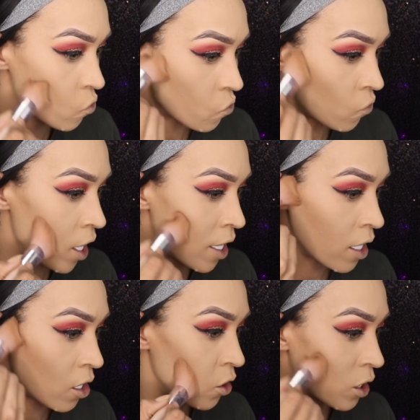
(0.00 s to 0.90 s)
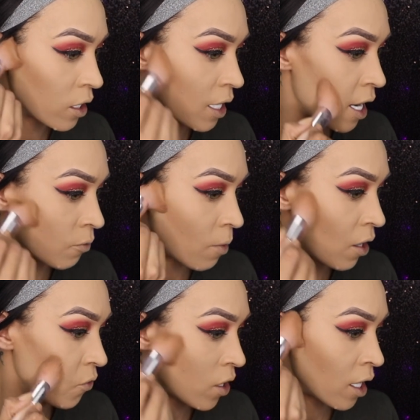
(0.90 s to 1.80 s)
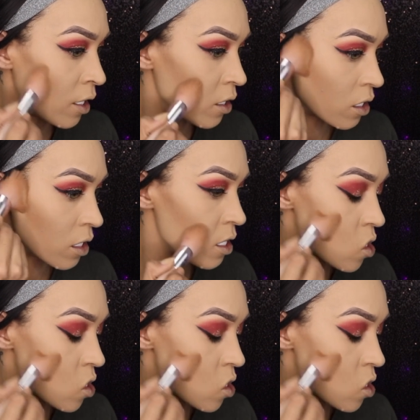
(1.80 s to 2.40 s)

right here on the side of my face.